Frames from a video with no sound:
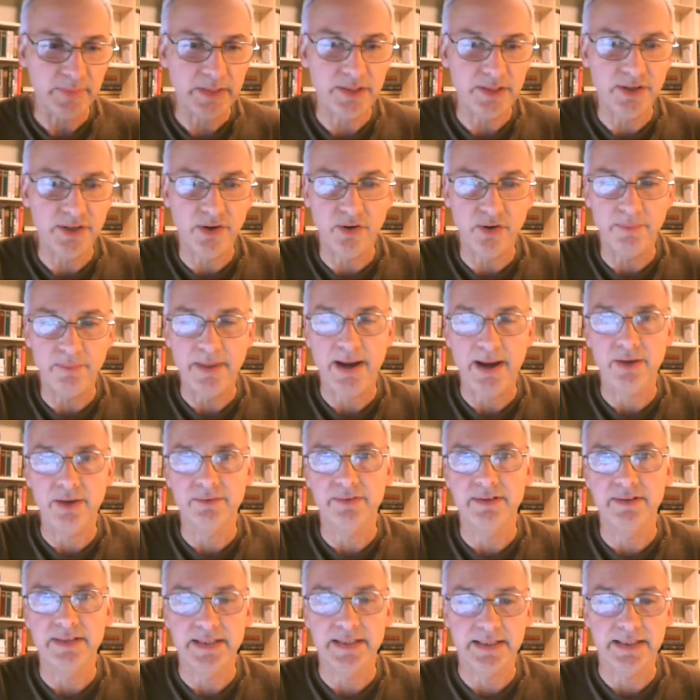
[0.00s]
about
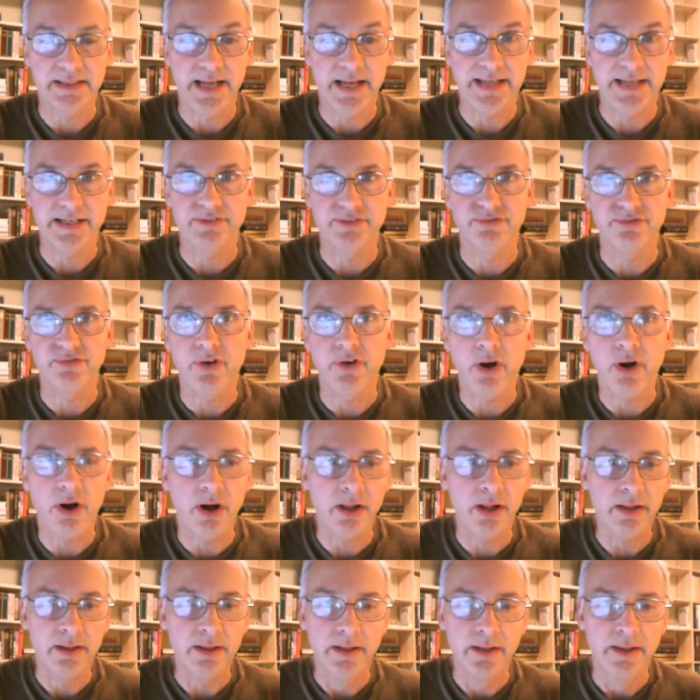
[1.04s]
the decline and
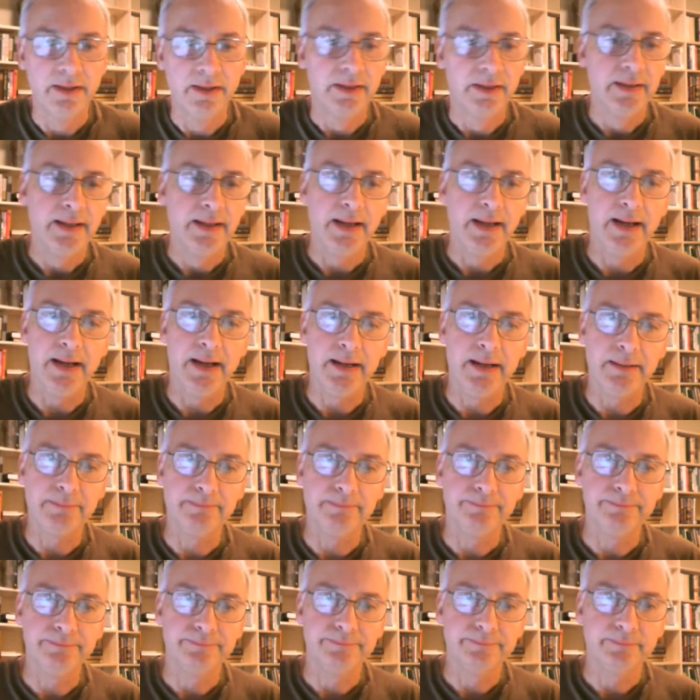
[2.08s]
fall,
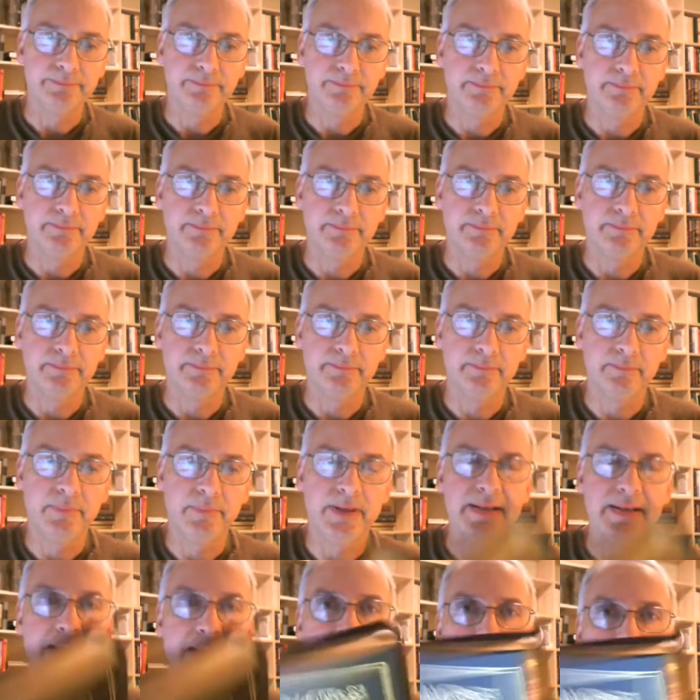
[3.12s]

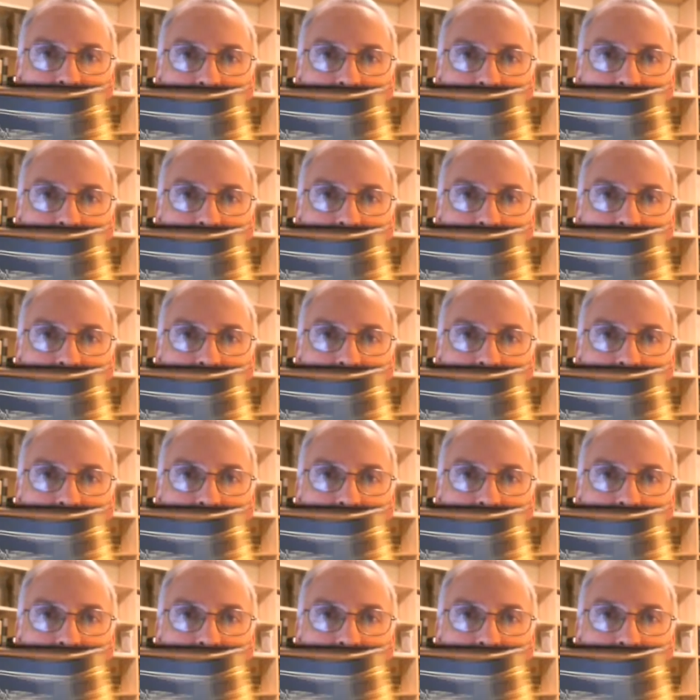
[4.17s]
but not a